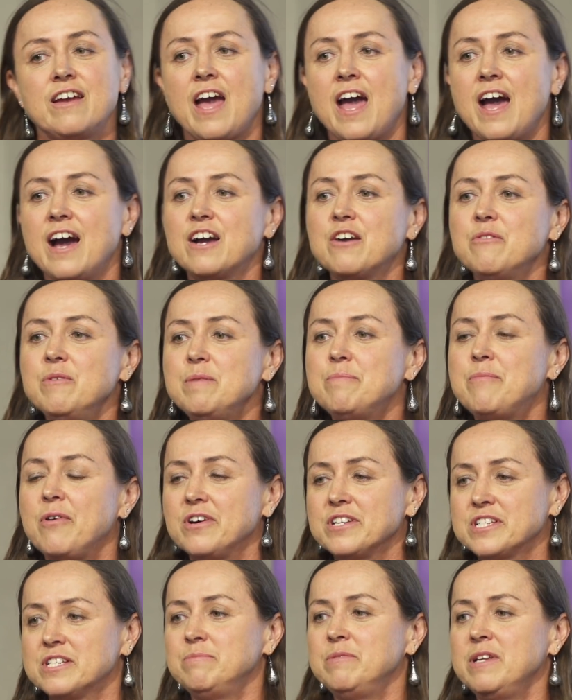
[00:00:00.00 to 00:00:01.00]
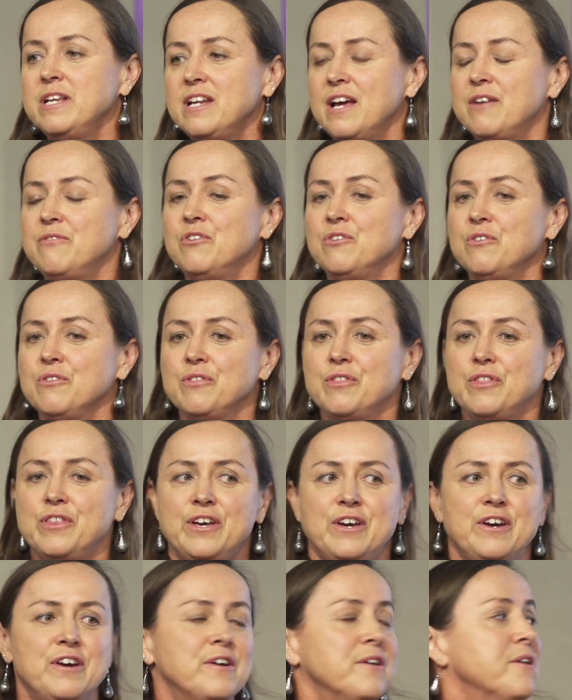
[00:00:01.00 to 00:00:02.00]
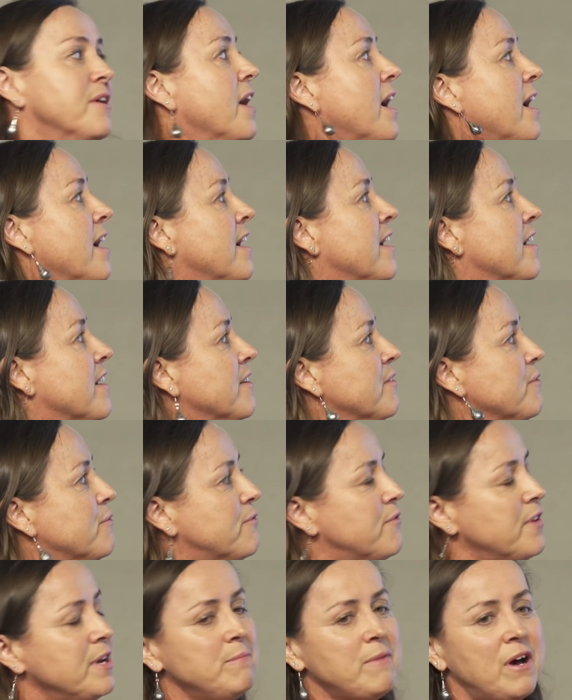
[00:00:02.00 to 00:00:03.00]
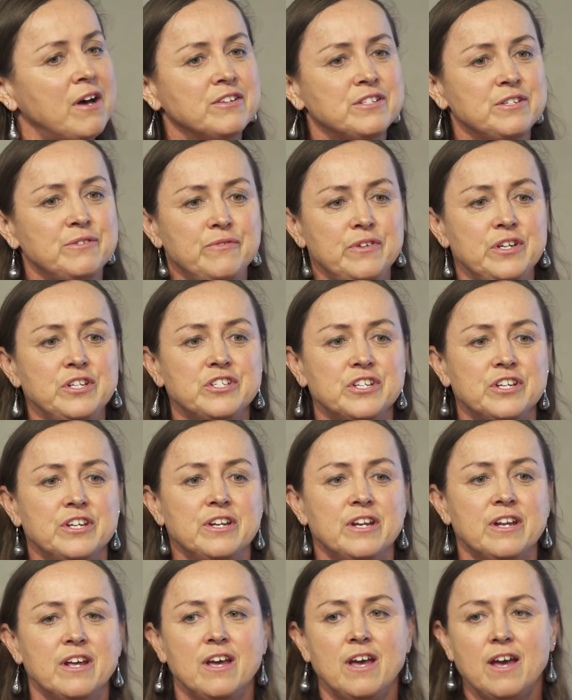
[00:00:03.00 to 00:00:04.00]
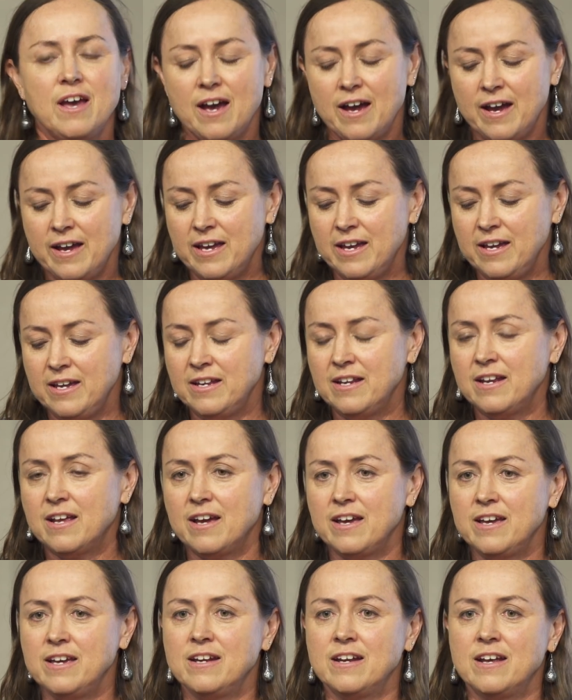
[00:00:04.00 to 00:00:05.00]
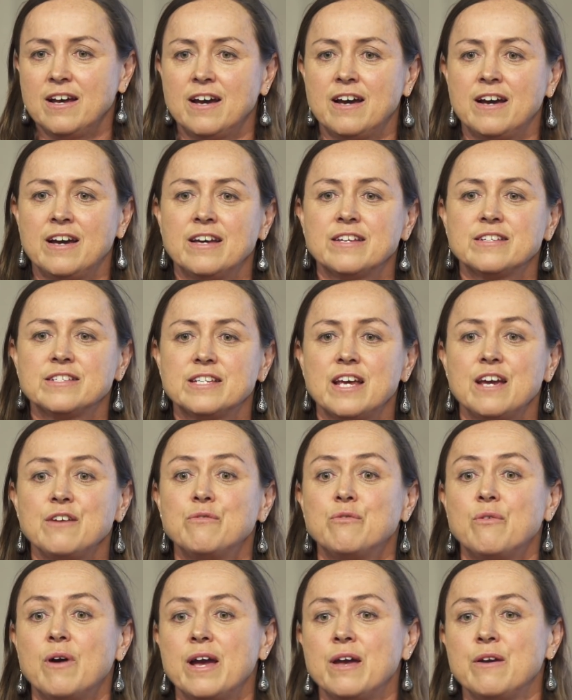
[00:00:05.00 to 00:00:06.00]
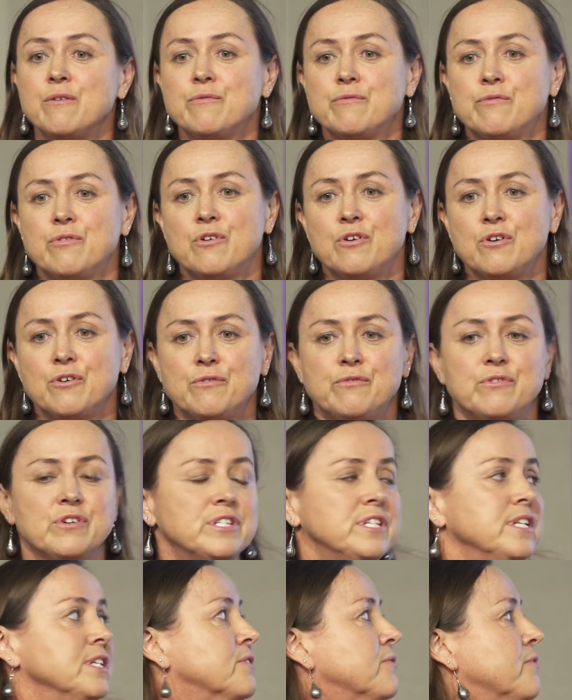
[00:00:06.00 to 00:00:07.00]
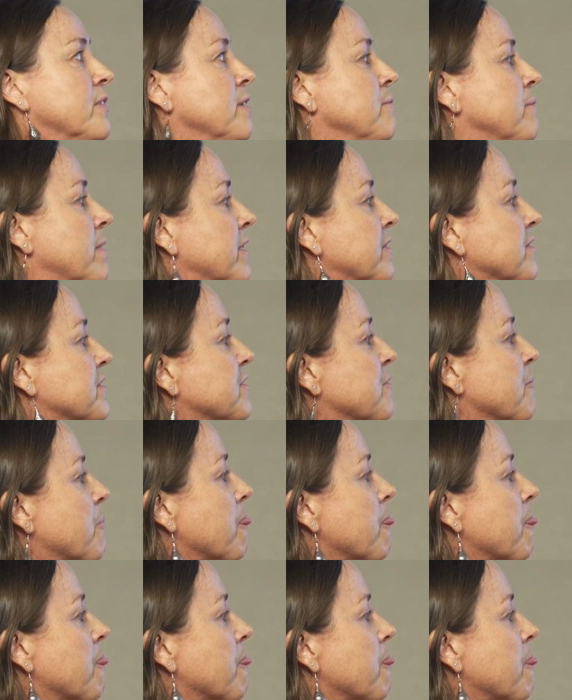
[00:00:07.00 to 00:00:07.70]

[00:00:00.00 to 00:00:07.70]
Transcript: how can we possibly level the female division in a safe way for cis females?